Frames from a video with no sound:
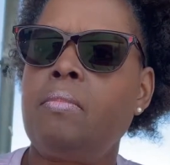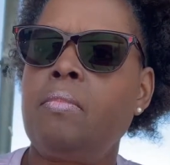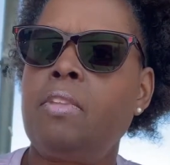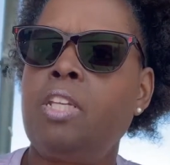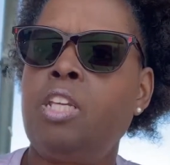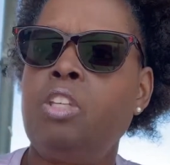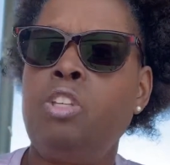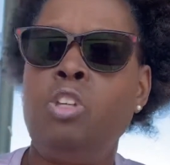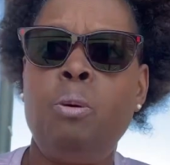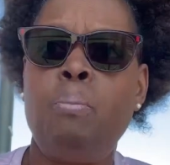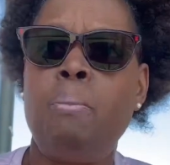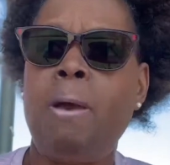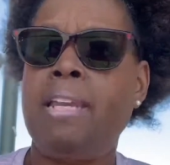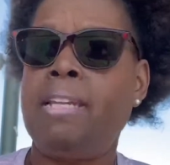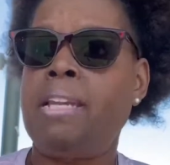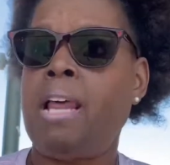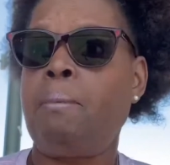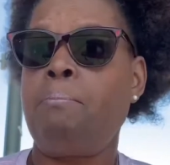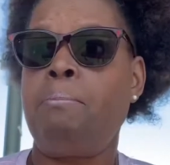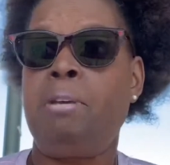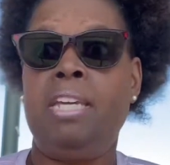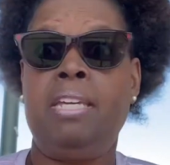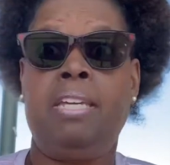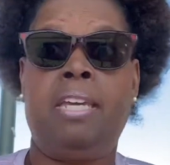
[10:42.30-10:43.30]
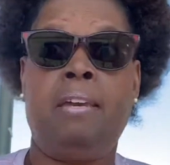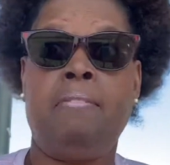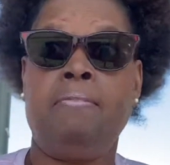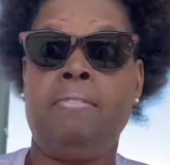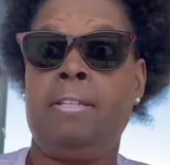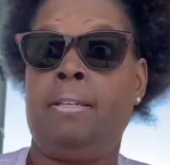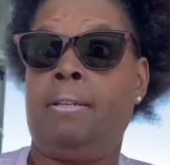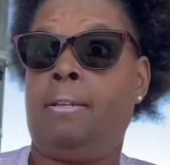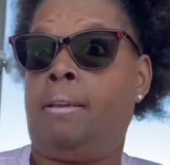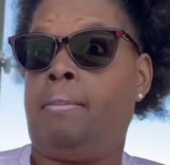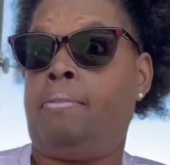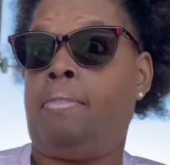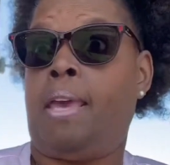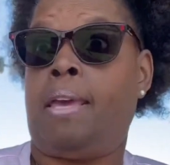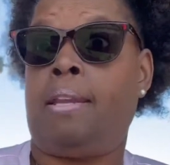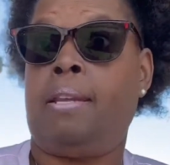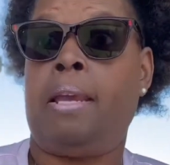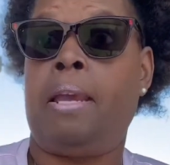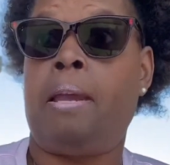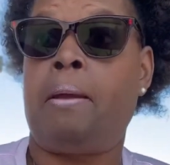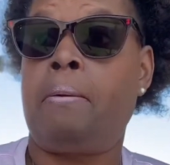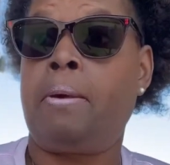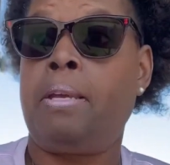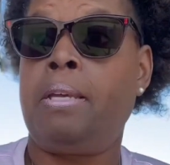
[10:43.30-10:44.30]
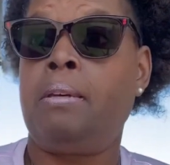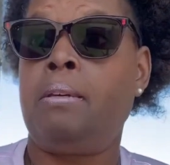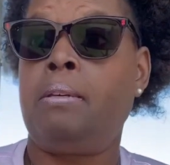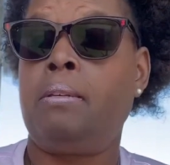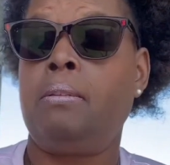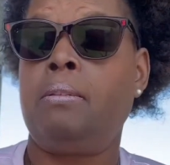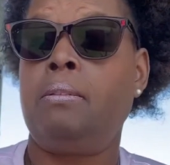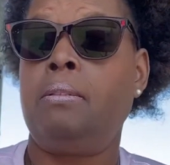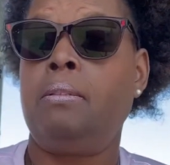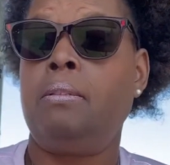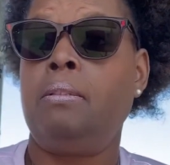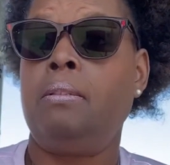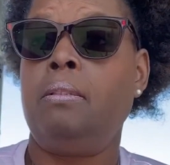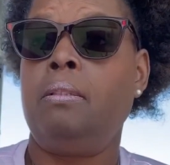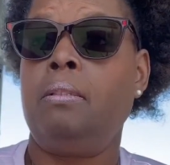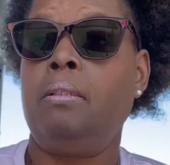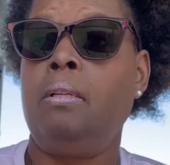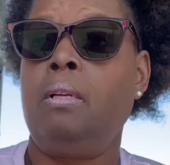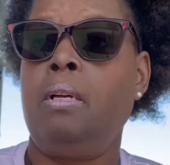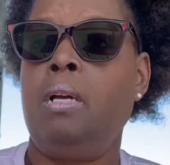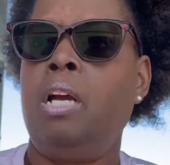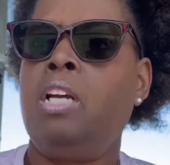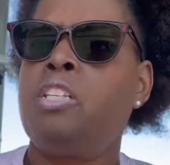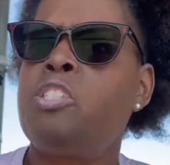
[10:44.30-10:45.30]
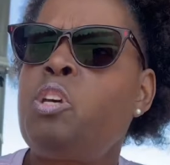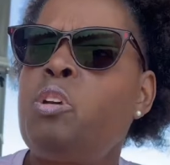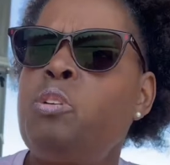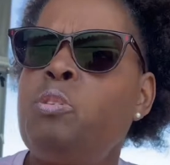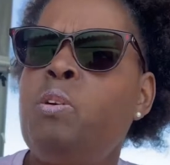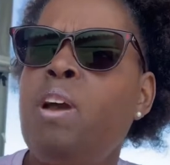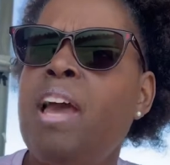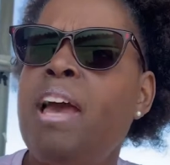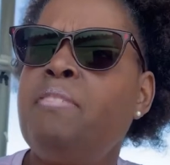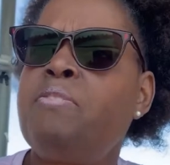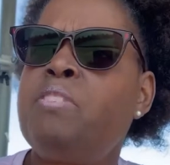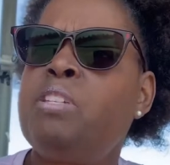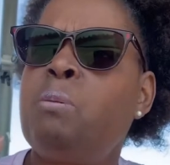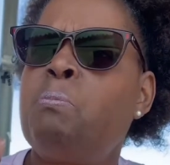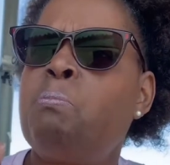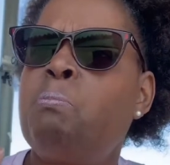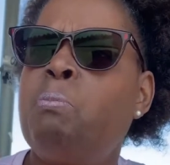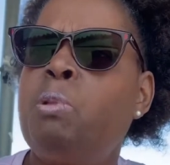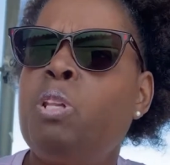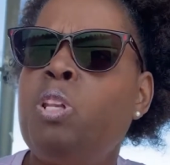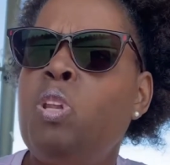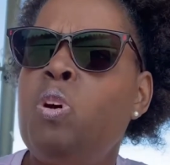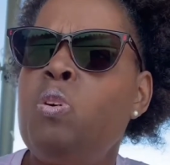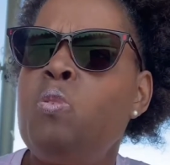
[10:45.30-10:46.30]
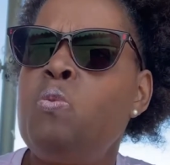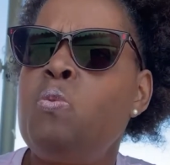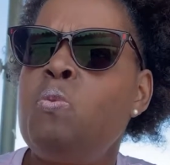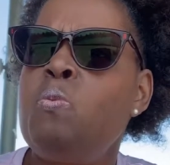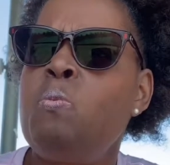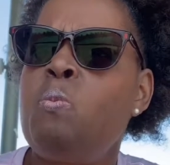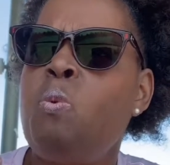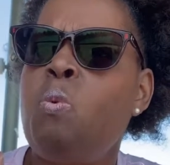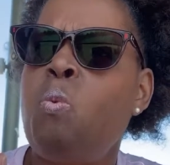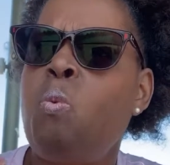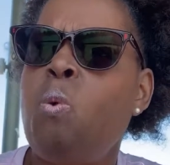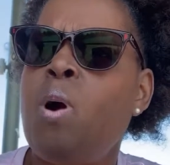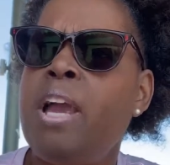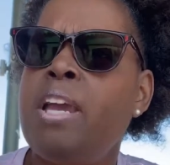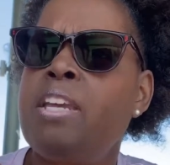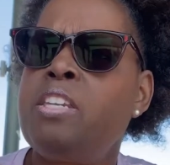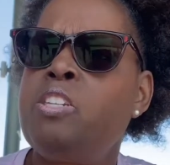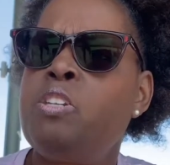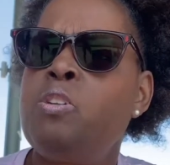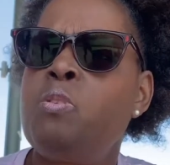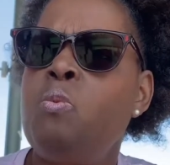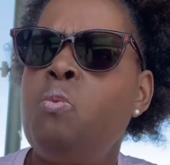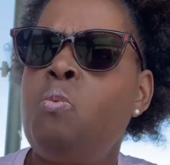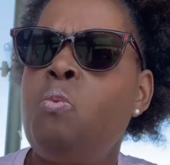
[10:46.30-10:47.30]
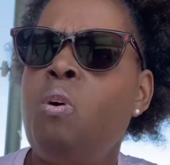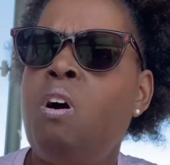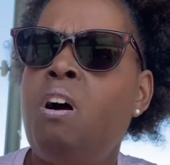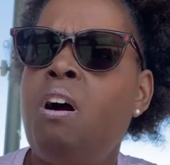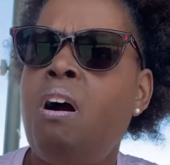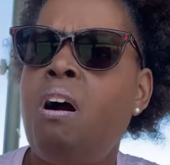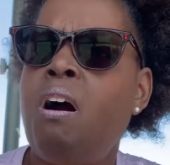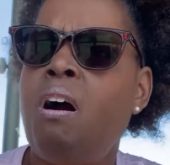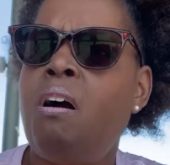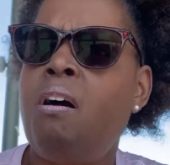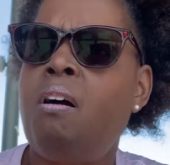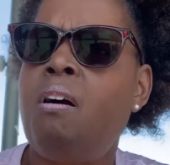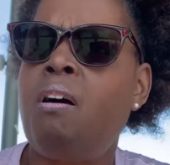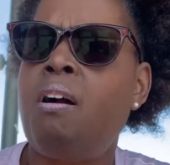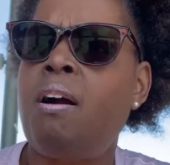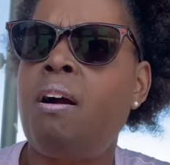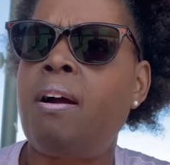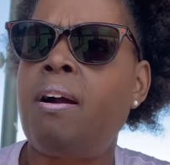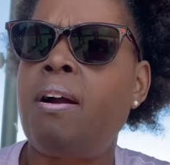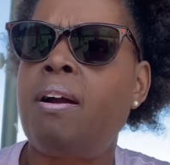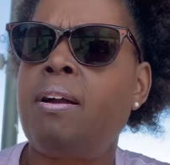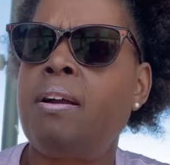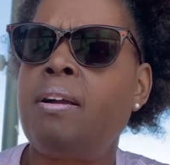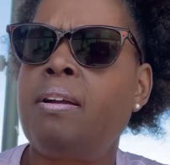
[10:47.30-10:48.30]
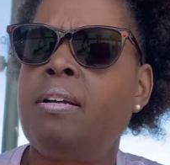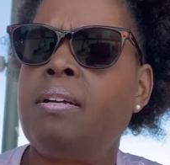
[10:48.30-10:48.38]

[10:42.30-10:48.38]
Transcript: You may not be gifted in that area. So you have to bloom where you are.